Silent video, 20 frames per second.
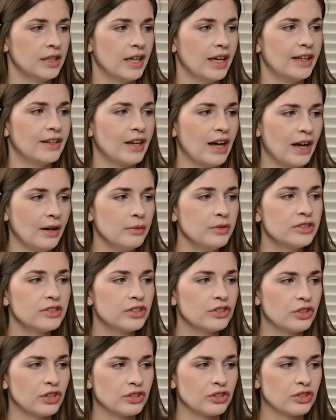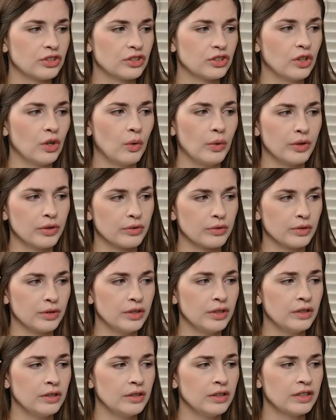And I would suggest just going through
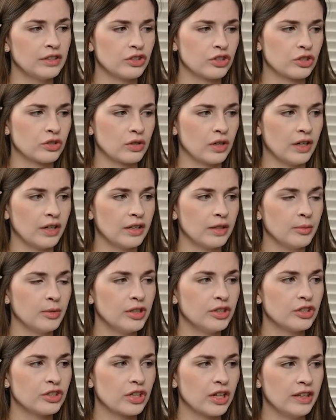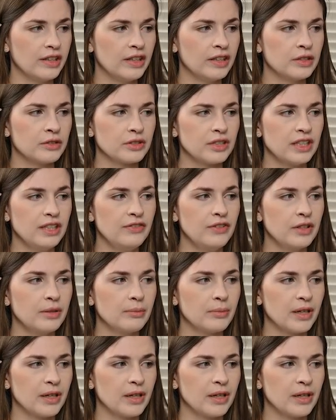here and trying a bunch. And then there's even